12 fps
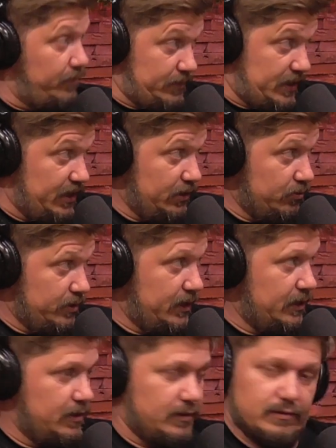Hillary,
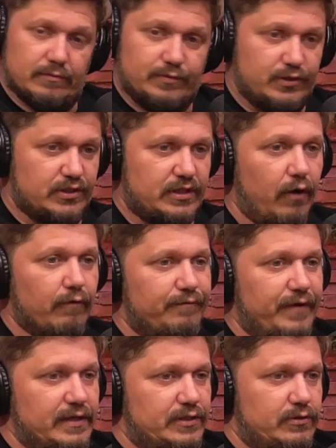stone
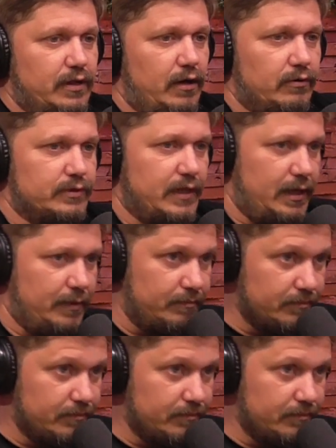face you the whole time.